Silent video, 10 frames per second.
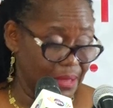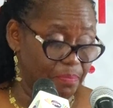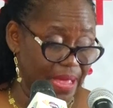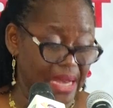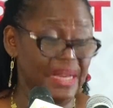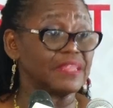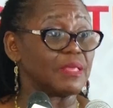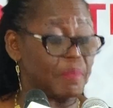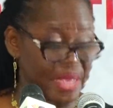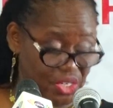bed and
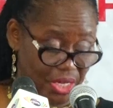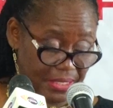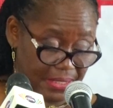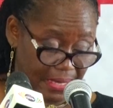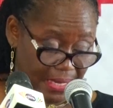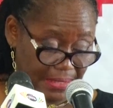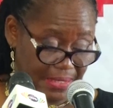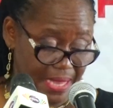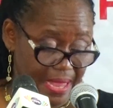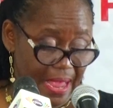the patients in
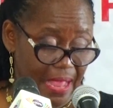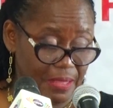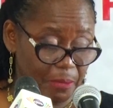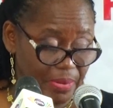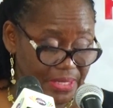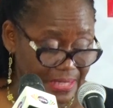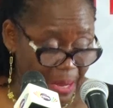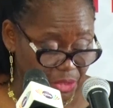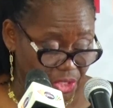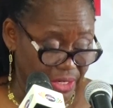it, and the
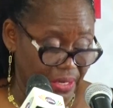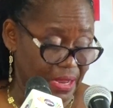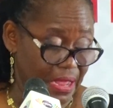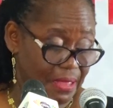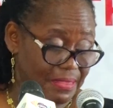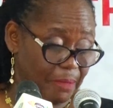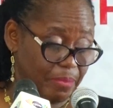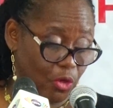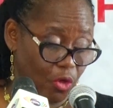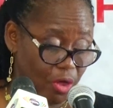presumption that
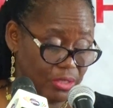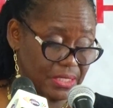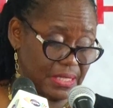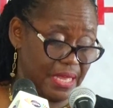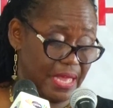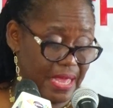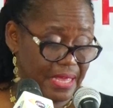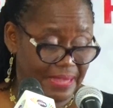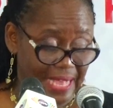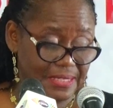because
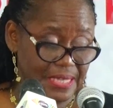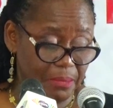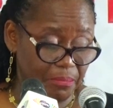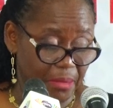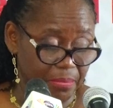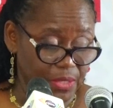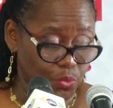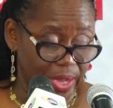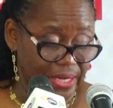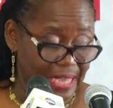that team member's
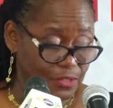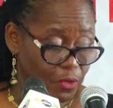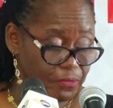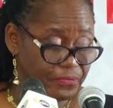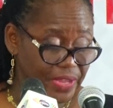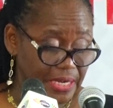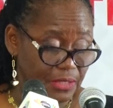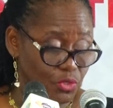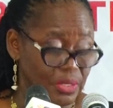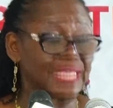work does not feed
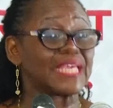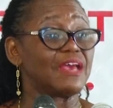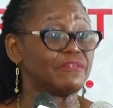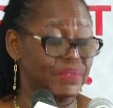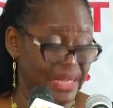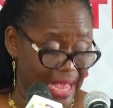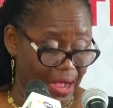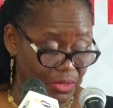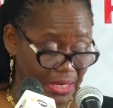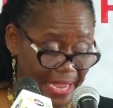into the carefully
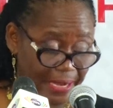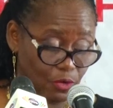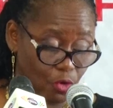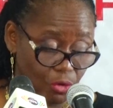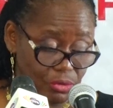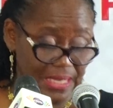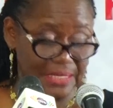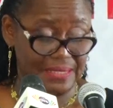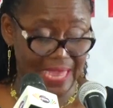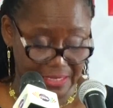outlined goals
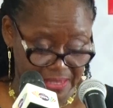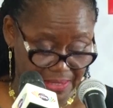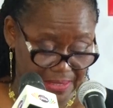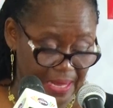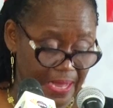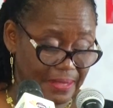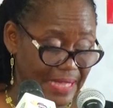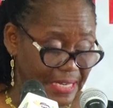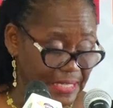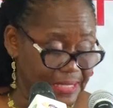and tasks
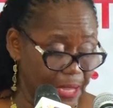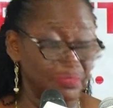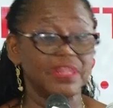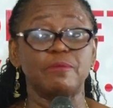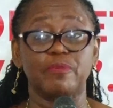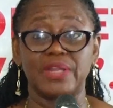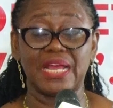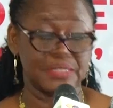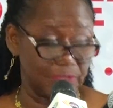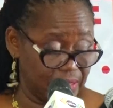that determine the
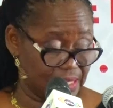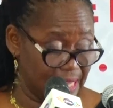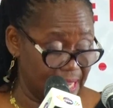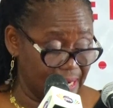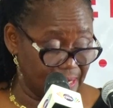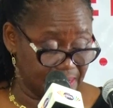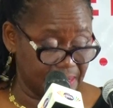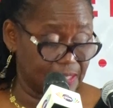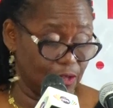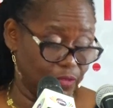productivity
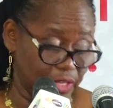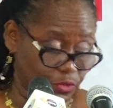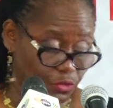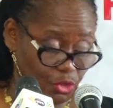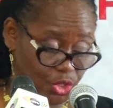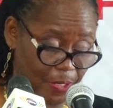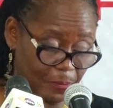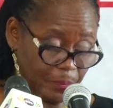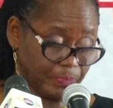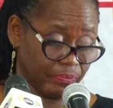indices of the institution,
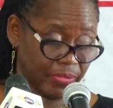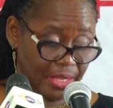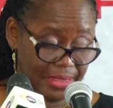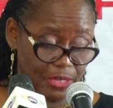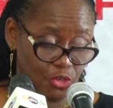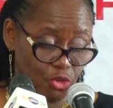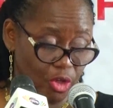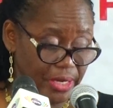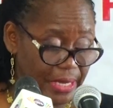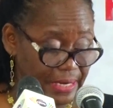they do
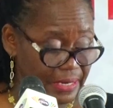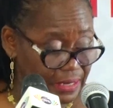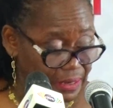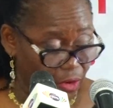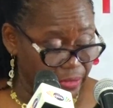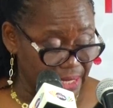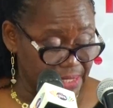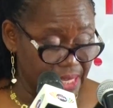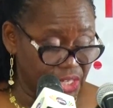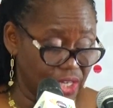not need
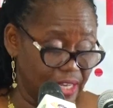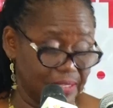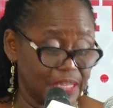orientation in the